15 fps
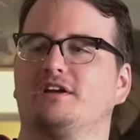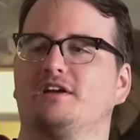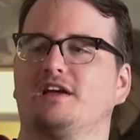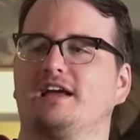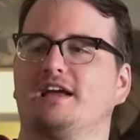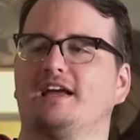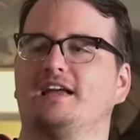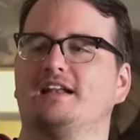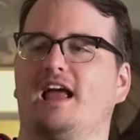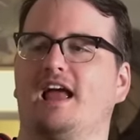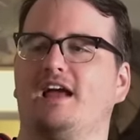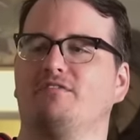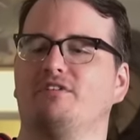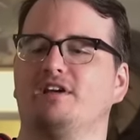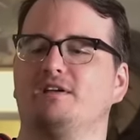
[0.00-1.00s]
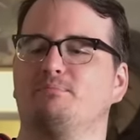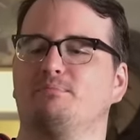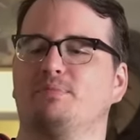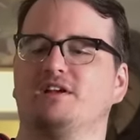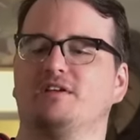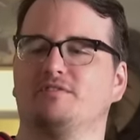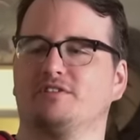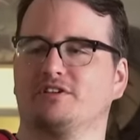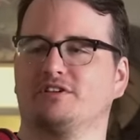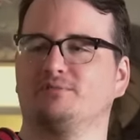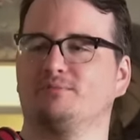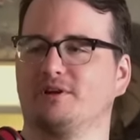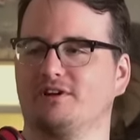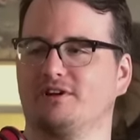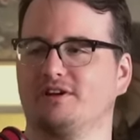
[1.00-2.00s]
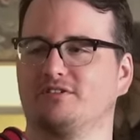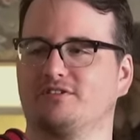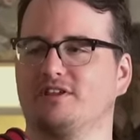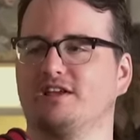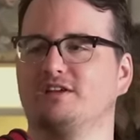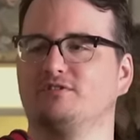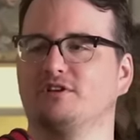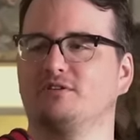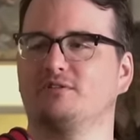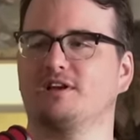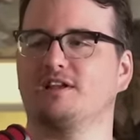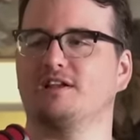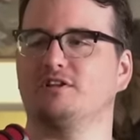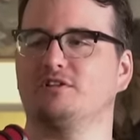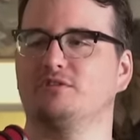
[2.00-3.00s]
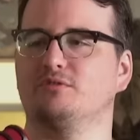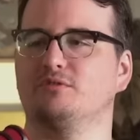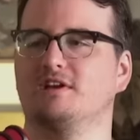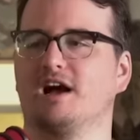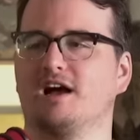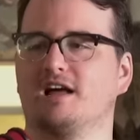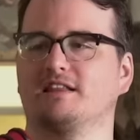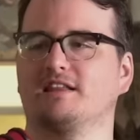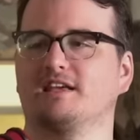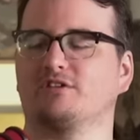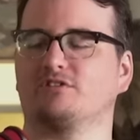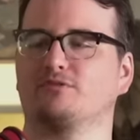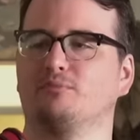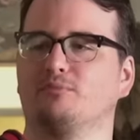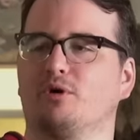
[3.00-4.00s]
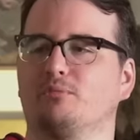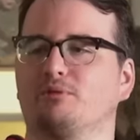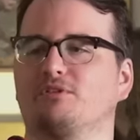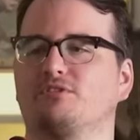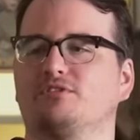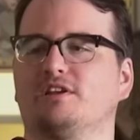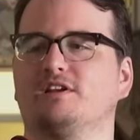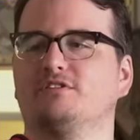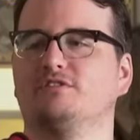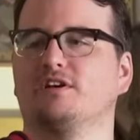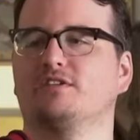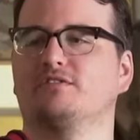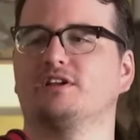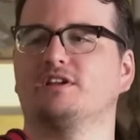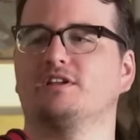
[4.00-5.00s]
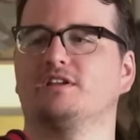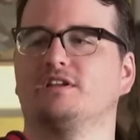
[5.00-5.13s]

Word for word: and every bit of experience they generated, you got like a small percentage of it.